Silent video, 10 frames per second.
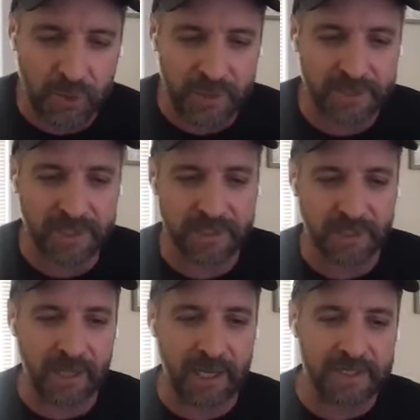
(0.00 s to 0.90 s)
works is
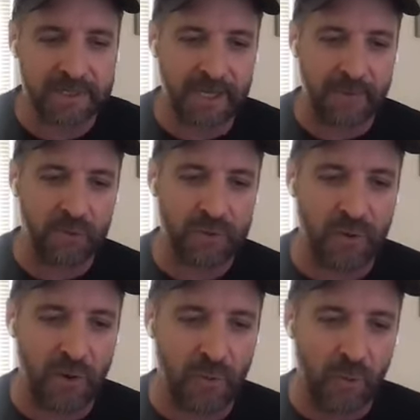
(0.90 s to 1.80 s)
they will
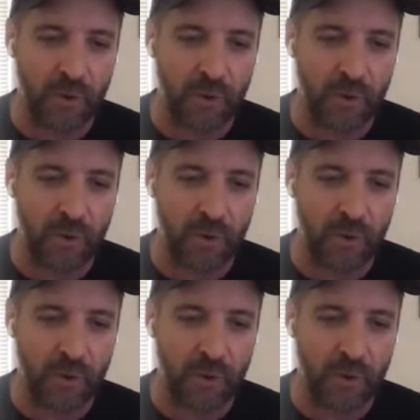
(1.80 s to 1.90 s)
do a